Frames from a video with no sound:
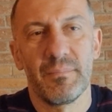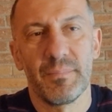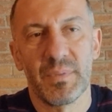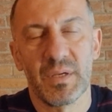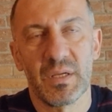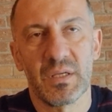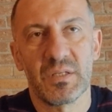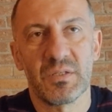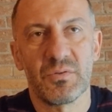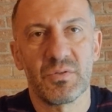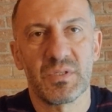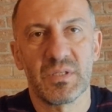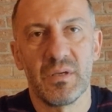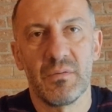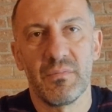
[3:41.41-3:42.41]
brings you
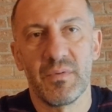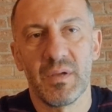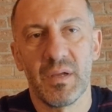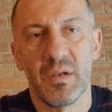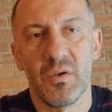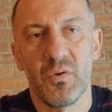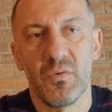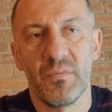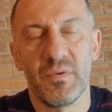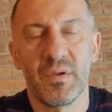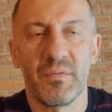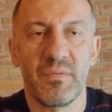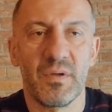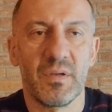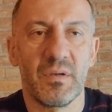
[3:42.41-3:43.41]
somewhere lower
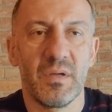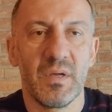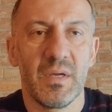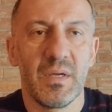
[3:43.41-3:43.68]
when